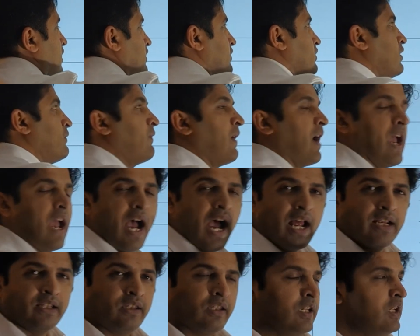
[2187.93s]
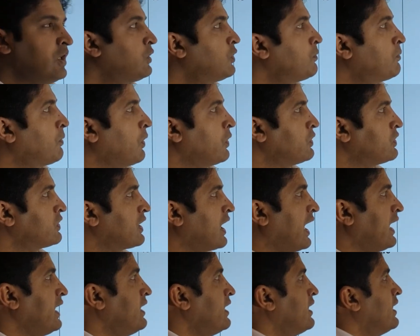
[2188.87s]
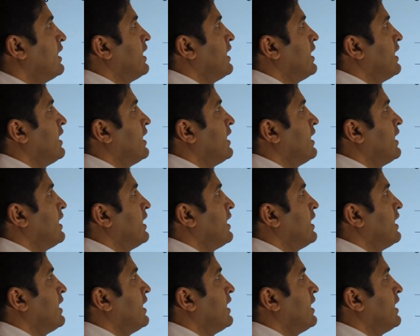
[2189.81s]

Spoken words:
So if I add 3 to both sides,